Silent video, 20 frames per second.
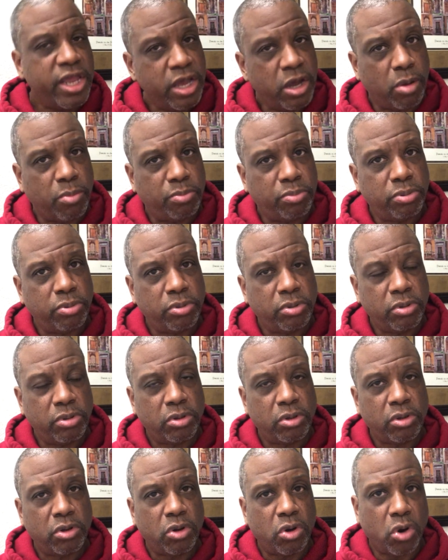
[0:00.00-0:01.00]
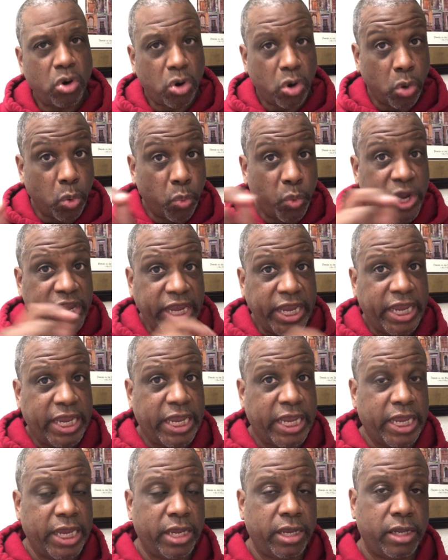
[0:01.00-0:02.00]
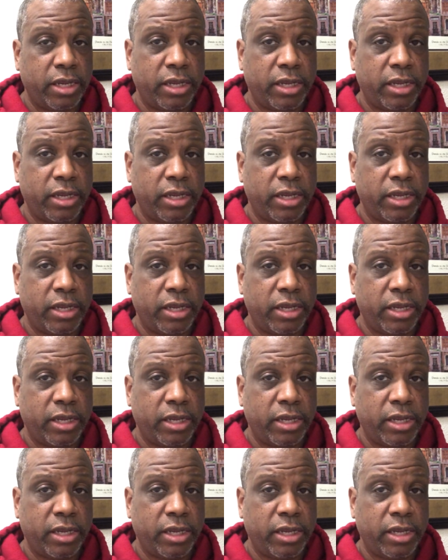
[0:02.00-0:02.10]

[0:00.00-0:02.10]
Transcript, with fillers: help or weak.